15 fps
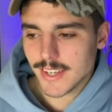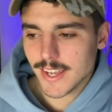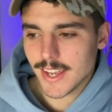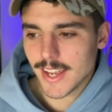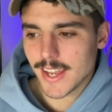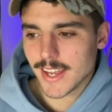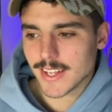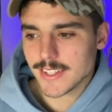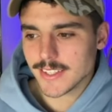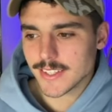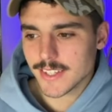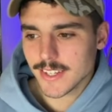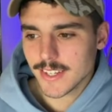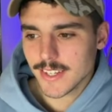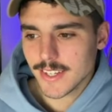And
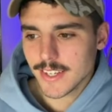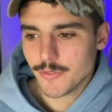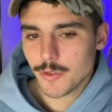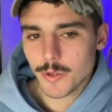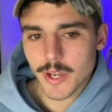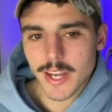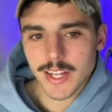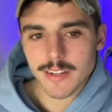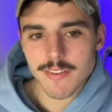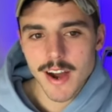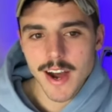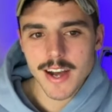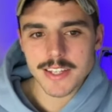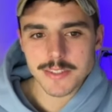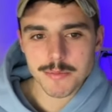if you had have
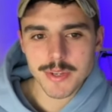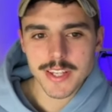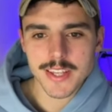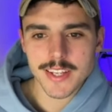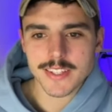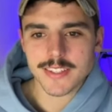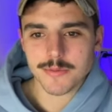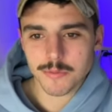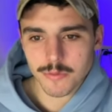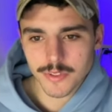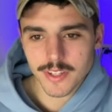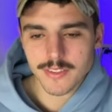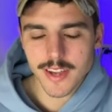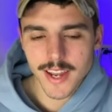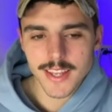asked me this
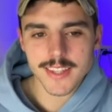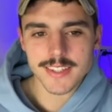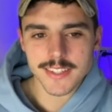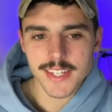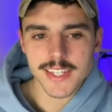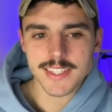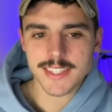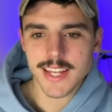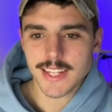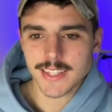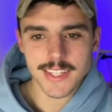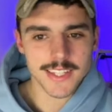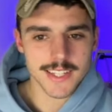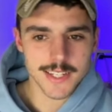the day the season ended,